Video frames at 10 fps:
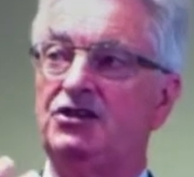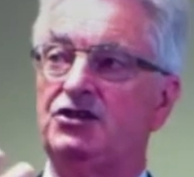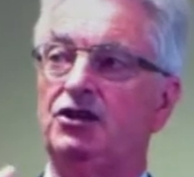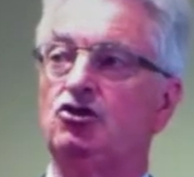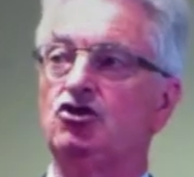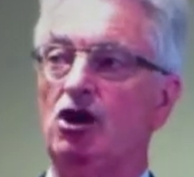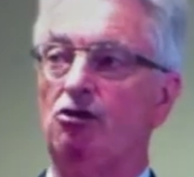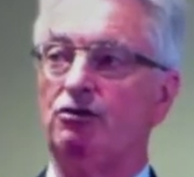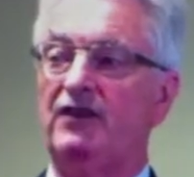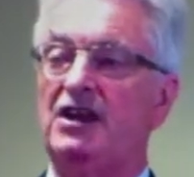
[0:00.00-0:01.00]
is a
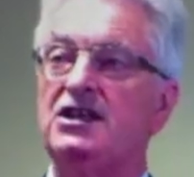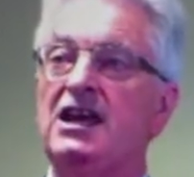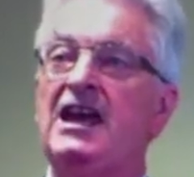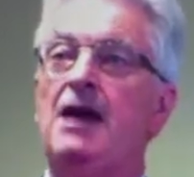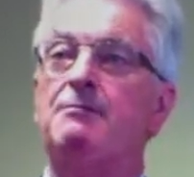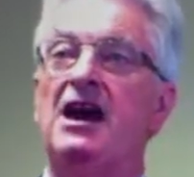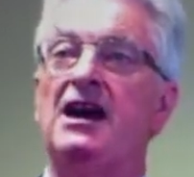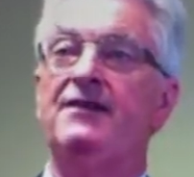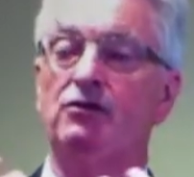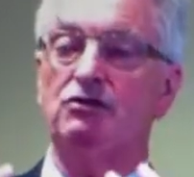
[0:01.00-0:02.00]
controlled event and
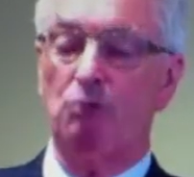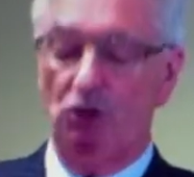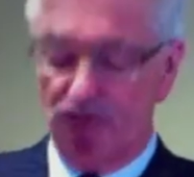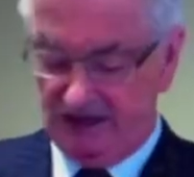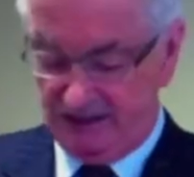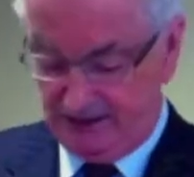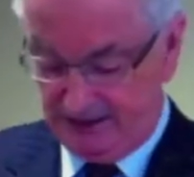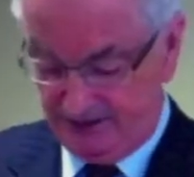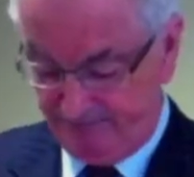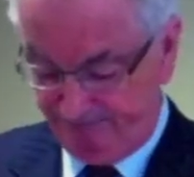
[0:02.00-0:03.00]
behaviour is well
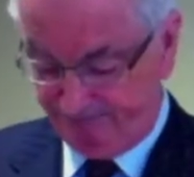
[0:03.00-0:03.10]
regulated.